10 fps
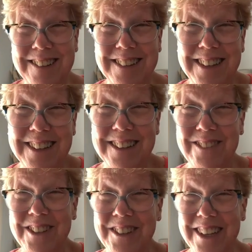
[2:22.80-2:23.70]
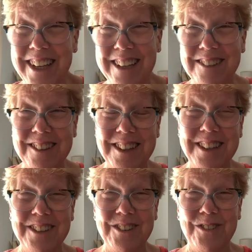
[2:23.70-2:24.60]
that when you can't think
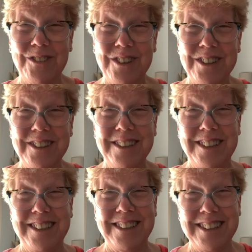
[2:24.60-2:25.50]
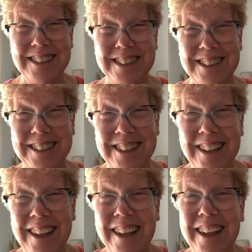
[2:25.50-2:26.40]
of the word?
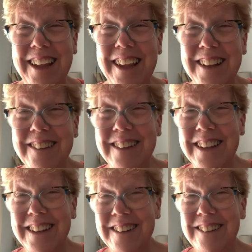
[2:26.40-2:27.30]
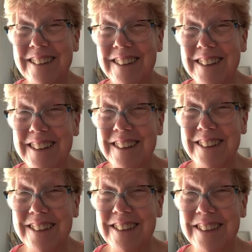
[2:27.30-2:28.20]
It's in
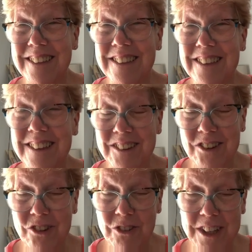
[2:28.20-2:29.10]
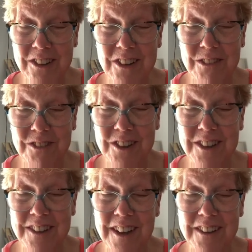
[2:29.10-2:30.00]
the streets of
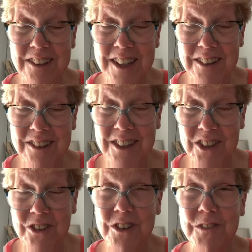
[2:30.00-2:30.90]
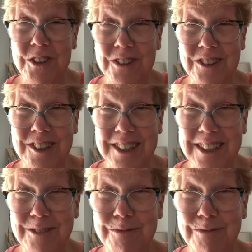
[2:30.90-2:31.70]
Stetson University.